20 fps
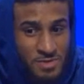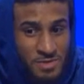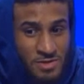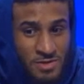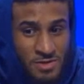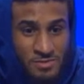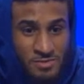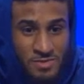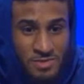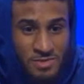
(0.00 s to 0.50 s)
You
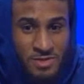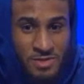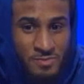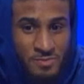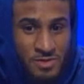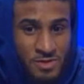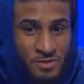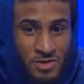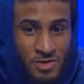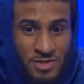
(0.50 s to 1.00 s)
know, still
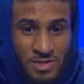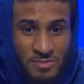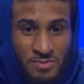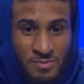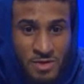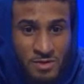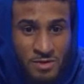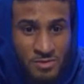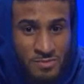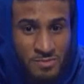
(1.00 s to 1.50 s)
be a great
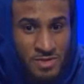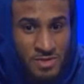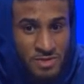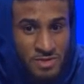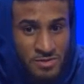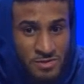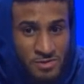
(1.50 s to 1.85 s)
teammate on the bench.